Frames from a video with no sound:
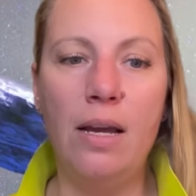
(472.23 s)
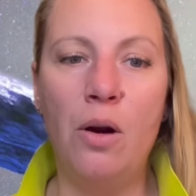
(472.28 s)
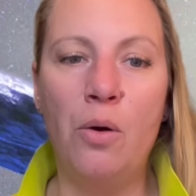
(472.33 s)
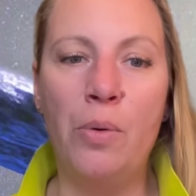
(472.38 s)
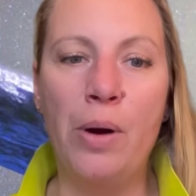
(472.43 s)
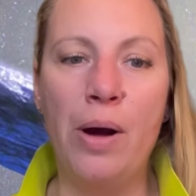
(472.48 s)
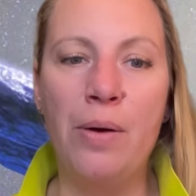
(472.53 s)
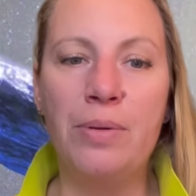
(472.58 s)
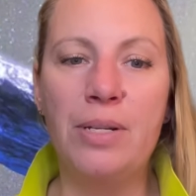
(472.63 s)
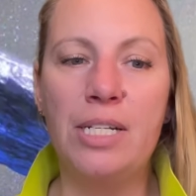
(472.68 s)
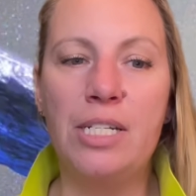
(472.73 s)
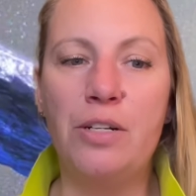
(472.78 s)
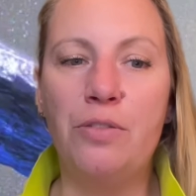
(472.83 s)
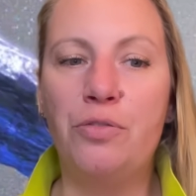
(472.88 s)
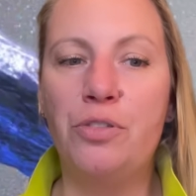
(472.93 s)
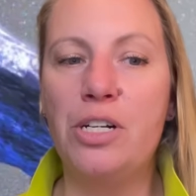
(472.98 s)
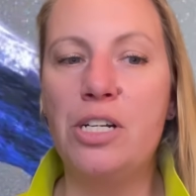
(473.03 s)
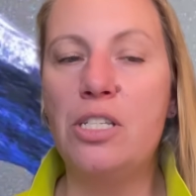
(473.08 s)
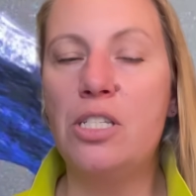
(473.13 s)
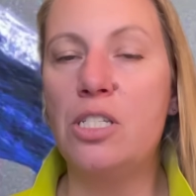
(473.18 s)
around a
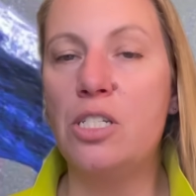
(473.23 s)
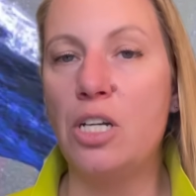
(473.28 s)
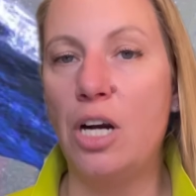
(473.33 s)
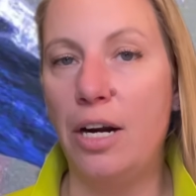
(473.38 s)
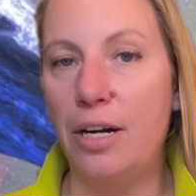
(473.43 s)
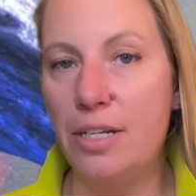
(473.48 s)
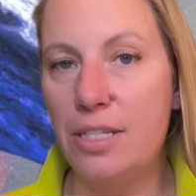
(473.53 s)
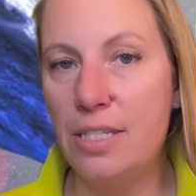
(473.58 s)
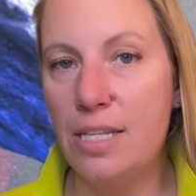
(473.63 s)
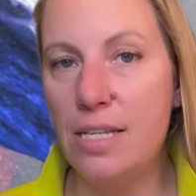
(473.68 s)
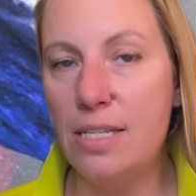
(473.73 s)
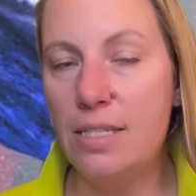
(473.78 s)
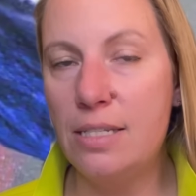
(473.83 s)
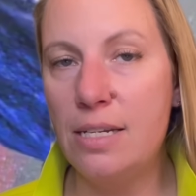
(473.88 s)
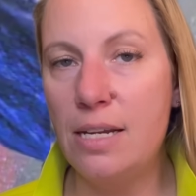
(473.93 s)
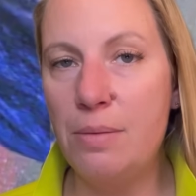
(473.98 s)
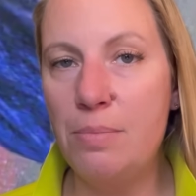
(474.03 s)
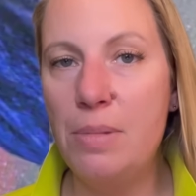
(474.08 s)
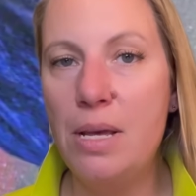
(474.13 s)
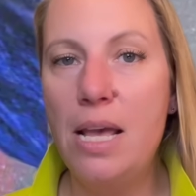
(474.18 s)
different star
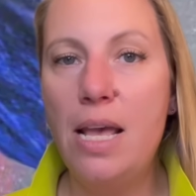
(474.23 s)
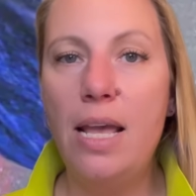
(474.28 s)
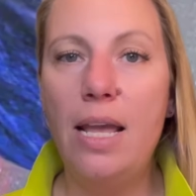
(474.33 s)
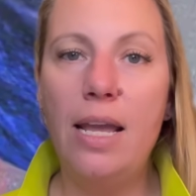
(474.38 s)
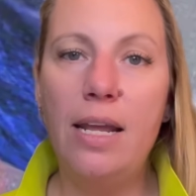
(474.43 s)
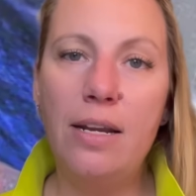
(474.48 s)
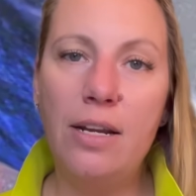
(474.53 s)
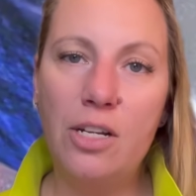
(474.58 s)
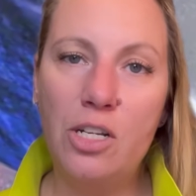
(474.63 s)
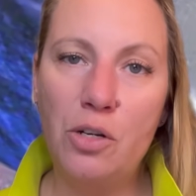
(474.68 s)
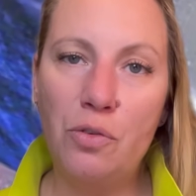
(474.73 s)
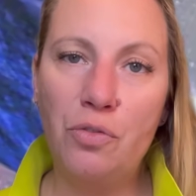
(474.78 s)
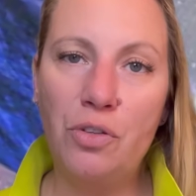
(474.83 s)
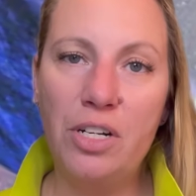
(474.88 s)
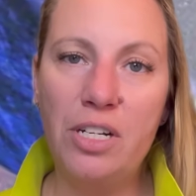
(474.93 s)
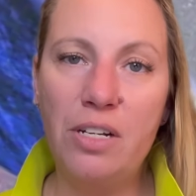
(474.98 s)
system in a different